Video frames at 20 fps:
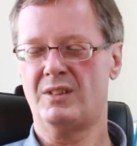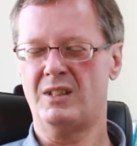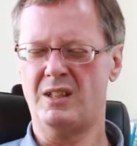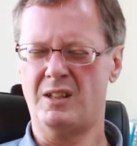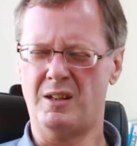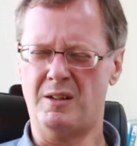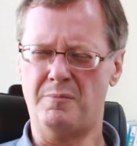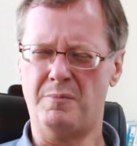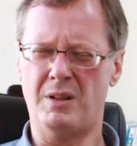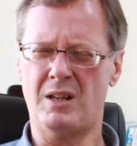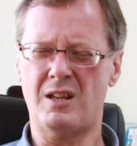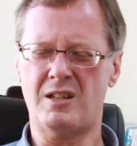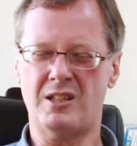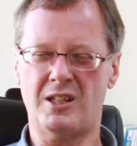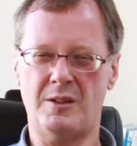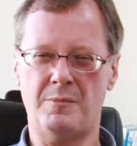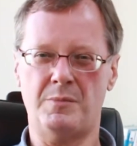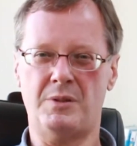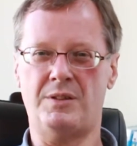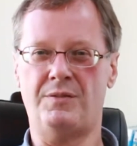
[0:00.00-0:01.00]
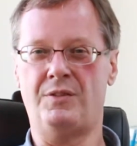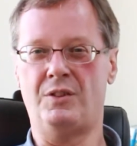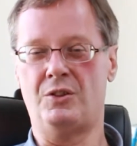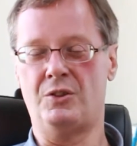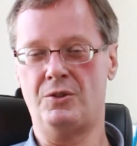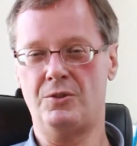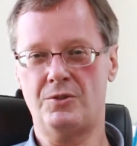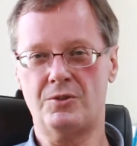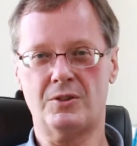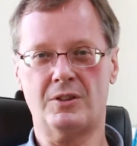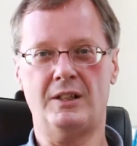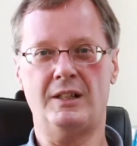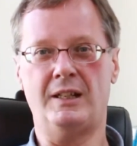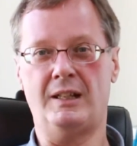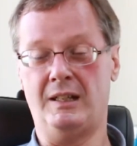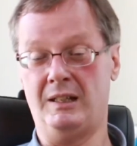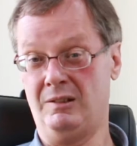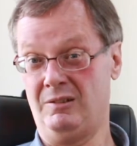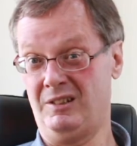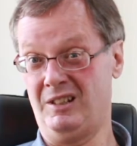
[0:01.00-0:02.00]
And many times if you do try it,
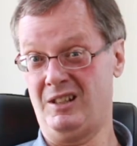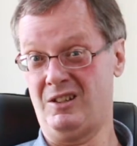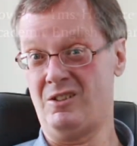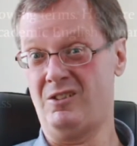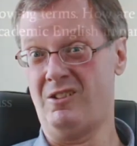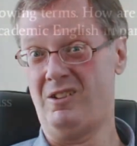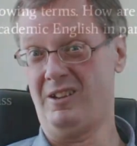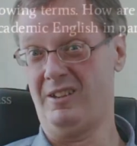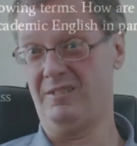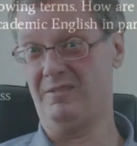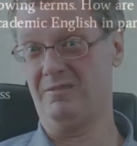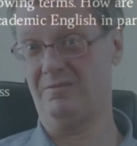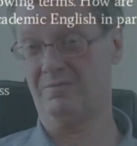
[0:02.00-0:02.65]
you'll get caught.